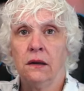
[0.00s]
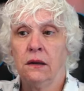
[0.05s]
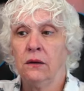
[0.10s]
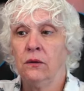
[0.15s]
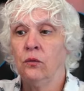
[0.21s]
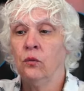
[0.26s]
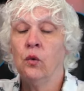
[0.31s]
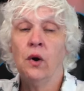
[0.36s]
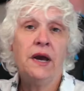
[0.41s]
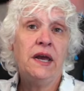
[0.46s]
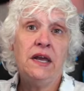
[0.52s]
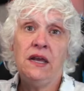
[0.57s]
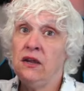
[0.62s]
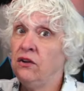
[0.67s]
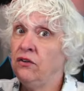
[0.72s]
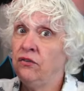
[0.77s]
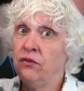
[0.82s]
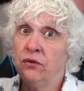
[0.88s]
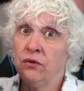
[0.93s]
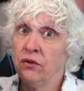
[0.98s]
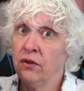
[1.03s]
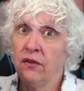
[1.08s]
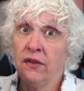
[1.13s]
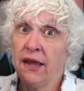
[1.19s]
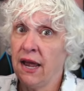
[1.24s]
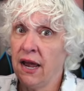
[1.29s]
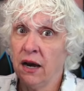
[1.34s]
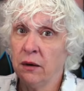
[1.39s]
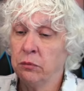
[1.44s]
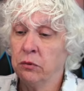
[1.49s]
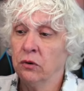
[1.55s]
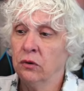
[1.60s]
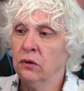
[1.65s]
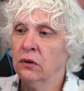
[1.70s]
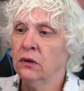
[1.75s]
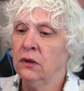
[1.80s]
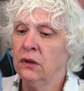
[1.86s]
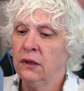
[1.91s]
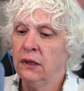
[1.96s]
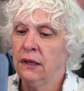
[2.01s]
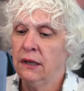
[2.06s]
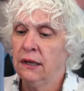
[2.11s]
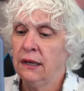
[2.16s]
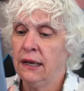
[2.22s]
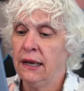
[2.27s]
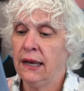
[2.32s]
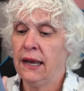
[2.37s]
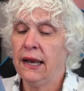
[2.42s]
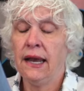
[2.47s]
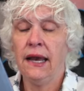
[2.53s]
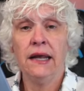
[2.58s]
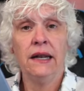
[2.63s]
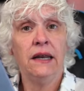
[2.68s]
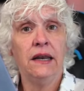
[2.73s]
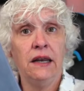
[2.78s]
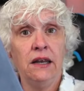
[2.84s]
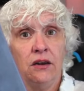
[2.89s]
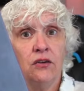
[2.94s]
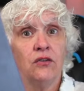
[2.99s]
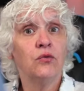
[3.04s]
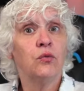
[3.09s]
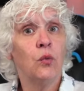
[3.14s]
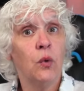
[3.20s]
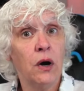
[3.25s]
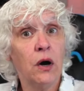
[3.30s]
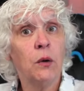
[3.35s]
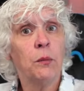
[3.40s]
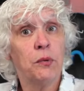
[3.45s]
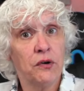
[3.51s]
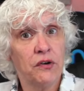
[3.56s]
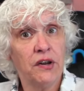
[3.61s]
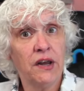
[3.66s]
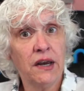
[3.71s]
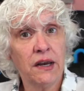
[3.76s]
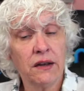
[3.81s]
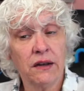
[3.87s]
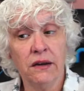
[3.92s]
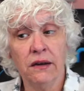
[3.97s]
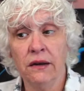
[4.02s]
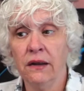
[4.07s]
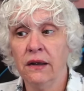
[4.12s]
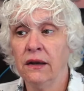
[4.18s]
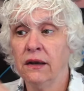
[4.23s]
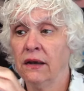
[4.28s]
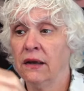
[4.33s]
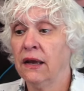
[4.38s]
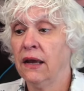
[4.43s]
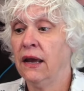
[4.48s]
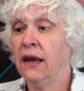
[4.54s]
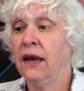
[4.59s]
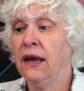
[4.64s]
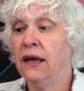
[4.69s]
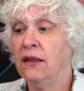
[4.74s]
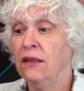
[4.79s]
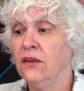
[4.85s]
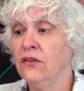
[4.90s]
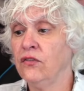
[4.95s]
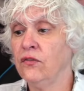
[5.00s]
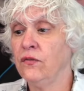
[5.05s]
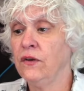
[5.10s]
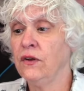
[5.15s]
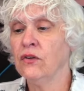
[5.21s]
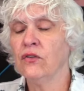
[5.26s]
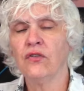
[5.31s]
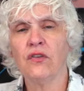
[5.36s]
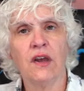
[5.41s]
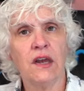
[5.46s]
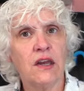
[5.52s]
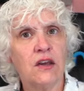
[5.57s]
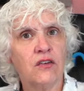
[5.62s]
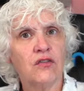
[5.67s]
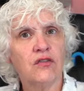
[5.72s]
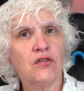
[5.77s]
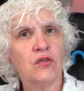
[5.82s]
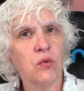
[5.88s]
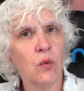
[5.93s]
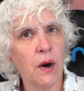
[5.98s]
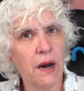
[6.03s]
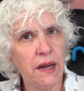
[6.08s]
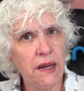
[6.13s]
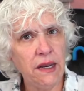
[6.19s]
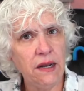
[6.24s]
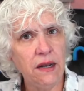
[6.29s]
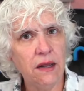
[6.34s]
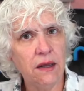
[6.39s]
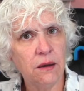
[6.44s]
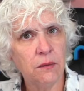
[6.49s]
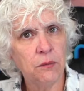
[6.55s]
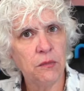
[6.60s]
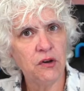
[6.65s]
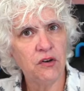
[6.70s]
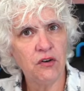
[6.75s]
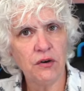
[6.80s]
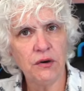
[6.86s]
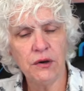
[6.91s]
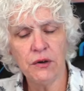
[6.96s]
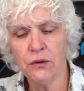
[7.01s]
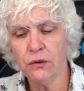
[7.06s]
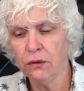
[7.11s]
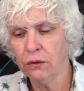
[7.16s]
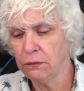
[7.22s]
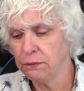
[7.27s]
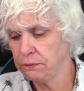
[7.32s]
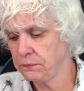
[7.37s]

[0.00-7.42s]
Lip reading: way easier than the Apple, and it is well protected. And this feels like a suede material.